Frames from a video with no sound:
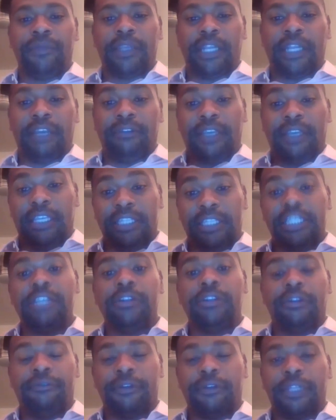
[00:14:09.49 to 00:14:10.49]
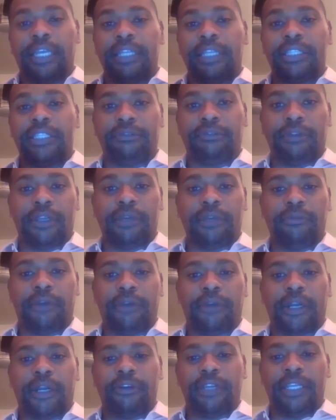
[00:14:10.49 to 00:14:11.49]
and I continue to feel that different
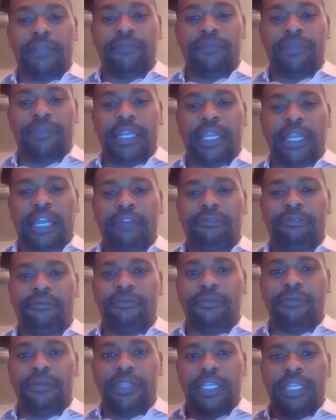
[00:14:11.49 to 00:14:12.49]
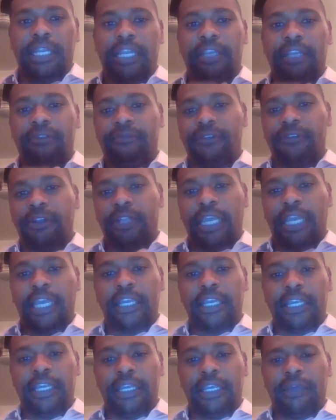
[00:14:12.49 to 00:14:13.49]
camaraderie than I could feel
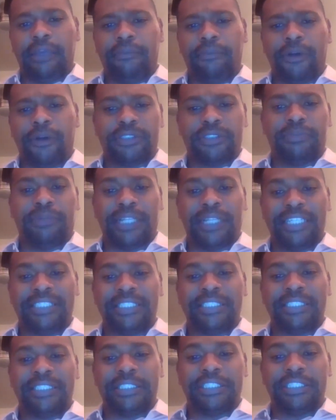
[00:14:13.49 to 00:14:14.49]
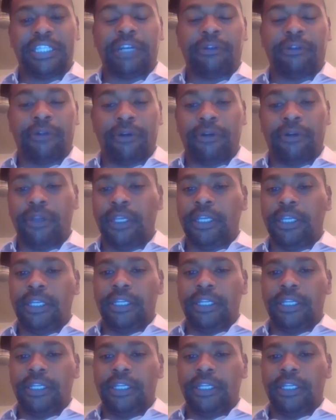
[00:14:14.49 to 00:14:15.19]
at most places in general.